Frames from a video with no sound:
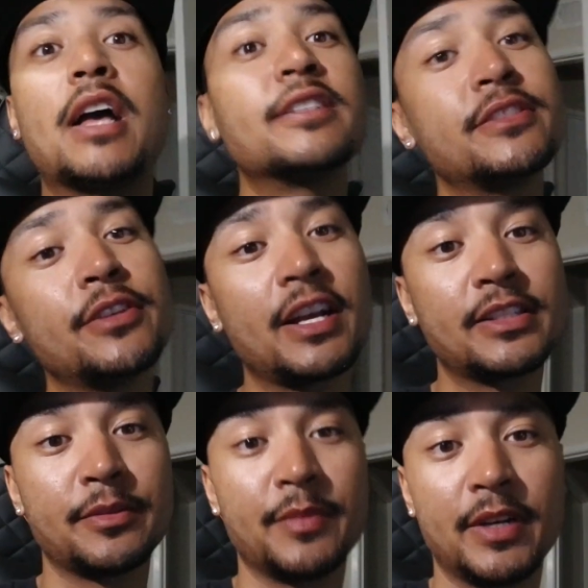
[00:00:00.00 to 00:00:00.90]
I still
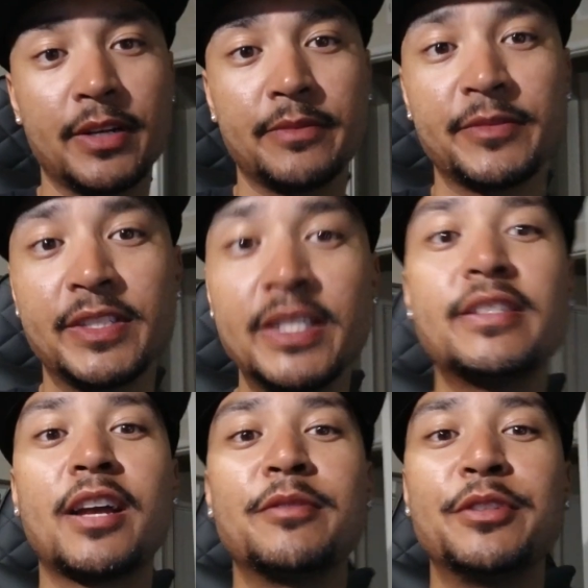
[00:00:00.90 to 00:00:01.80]
got some
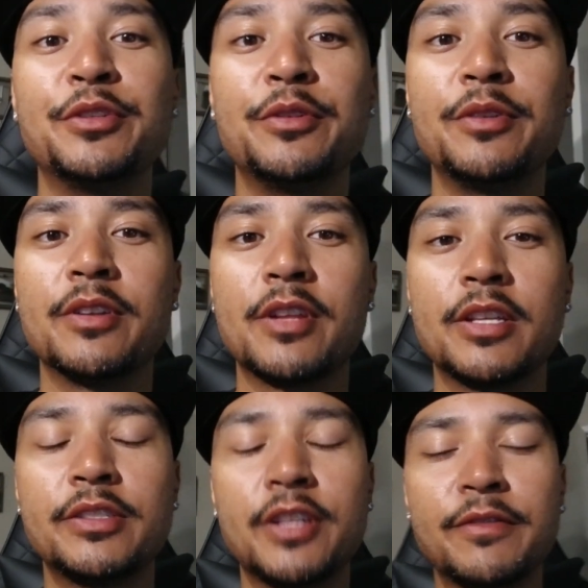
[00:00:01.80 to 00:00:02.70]
seat time to do and
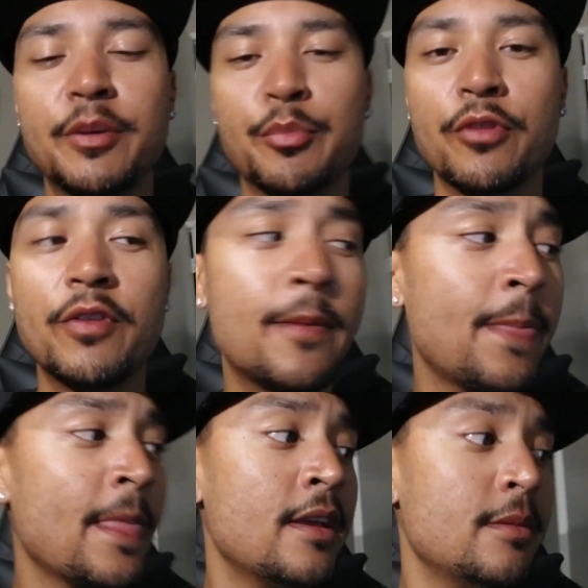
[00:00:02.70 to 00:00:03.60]
stuff to improve
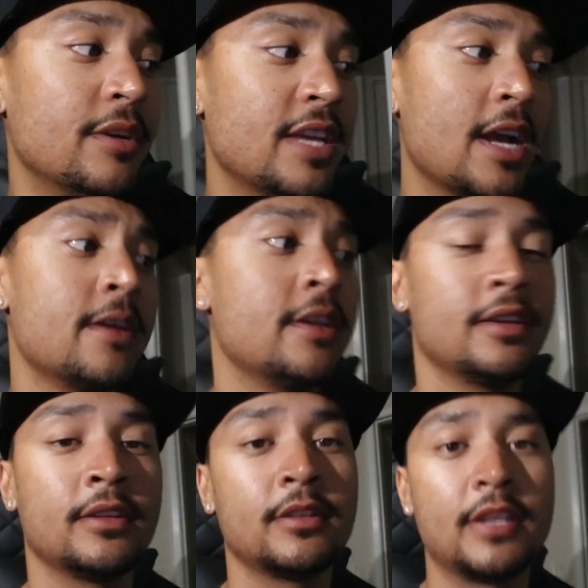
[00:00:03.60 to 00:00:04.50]
on. But yeah,
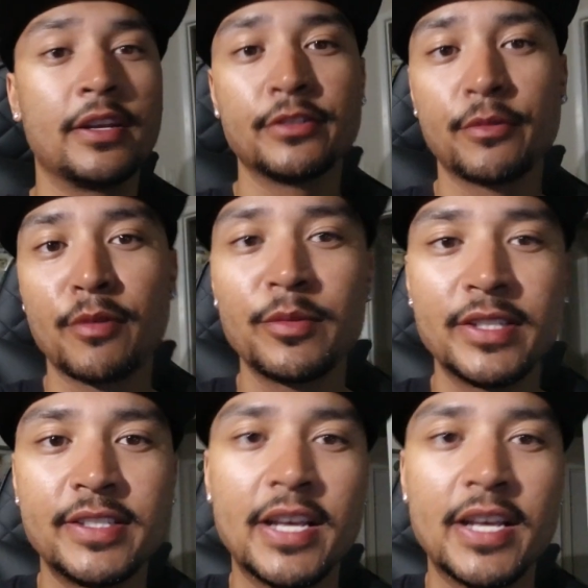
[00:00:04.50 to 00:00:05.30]
here's a run with the